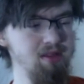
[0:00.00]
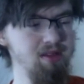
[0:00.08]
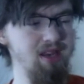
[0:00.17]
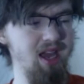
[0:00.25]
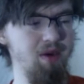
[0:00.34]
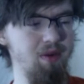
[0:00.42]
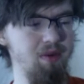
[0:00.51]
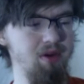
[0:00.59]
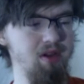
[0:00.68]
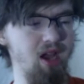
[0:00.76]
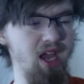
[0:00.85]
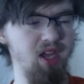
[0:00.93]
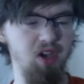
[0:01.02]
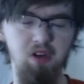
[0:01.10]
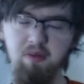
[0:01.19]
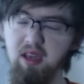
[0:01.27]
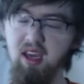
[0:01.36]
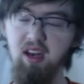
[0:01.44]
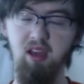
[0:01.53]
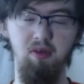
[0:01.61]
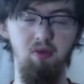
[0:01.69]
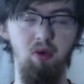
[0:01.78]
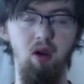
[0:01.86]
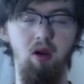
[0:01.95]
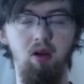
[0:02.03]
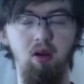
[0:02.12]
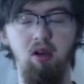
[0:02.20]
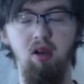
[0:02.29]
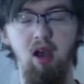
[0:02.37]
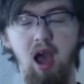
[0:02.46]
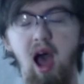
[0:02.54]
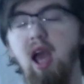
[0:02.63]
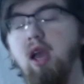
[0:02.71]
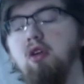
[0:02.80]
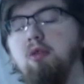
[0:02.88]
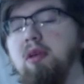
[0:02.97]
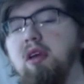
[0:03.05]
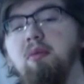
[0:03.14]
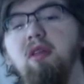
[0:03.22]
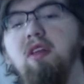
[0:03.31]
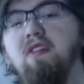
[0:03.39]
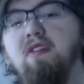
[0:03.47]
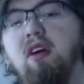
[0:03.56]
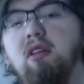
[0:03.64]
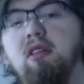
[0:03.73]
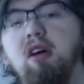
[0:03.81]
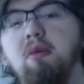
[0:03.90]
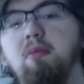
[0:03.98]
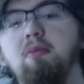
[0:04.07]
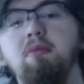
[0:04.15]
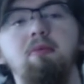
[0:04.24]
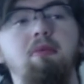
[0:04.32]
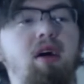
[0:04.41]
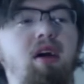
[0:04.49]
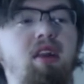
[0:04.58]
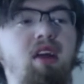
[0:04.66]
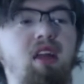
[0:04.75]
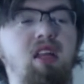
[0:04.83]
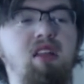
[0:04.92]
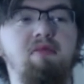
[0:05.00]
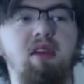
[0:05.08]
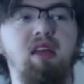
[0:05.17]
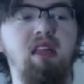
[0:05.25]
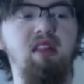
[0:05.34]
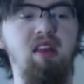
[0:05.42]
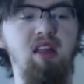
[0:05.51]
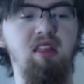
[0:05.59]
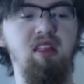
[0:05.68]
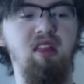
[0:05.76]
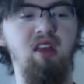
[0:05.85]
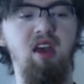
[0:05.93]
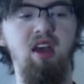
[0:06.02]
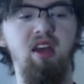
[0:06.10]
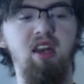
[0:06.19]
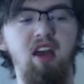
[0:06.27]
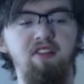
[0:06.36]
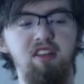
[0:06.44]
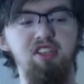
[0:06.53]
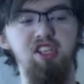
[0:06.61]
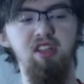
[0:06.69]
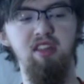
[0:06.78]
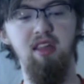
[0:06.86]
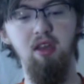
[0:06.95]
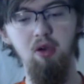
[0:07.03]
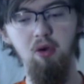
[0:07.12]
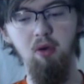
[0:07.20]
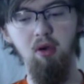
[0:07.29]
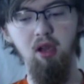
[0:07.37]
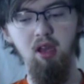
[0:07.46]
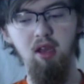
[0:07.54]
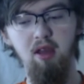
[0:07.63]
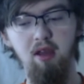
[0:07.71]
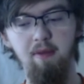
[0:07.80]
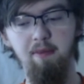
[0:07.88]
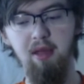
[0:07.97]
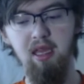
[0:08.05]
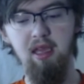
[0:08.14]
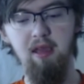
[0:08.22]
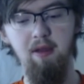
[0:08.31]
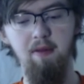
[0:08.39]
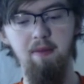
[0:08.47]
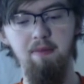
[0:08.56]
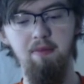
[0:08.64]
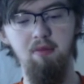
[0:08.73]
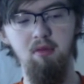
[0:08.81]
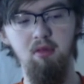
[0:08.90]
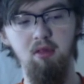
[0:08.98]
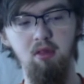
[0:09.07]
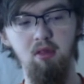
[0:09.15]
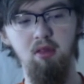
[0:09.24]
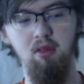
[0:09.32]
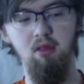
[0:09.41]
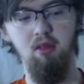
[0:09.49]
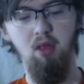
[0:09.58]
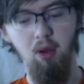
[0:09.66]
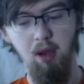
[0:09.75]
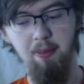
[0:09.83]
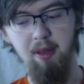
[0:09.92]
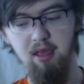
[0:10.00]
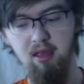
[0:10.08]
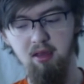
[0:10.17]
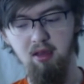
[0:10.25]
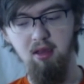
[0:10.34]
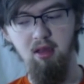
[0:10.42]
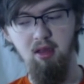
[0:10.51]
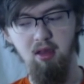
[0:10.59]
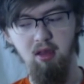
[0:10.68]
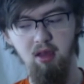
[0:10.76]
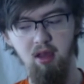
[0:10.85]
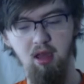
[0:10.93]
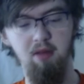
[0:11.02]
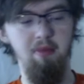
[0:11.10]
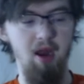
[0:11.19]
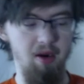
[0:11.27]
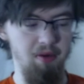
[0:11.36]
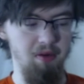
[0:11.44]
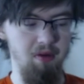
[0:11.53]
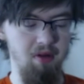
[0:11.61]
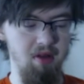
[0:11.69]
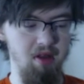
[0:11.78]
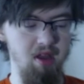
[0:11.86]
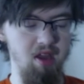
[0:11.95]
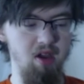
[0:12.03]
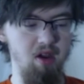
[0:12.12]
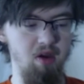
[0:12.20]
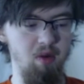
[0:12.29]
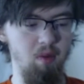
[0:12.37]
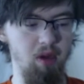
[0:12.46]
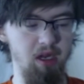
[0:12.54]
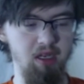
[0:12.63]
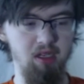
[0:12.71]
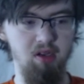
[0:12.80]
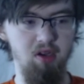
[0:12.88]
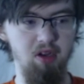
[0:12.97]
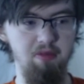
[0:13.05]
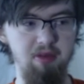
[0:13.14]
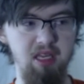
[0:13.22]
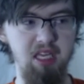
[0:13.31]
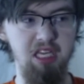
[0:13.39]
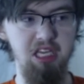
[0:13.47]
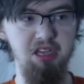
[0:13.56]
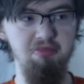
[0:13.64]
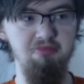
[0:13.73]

Now, I could be getting it wrong. I could be completely fucked up, but it doesn't make any sense to have the Gen 2 be Togepi and Meryl when it could be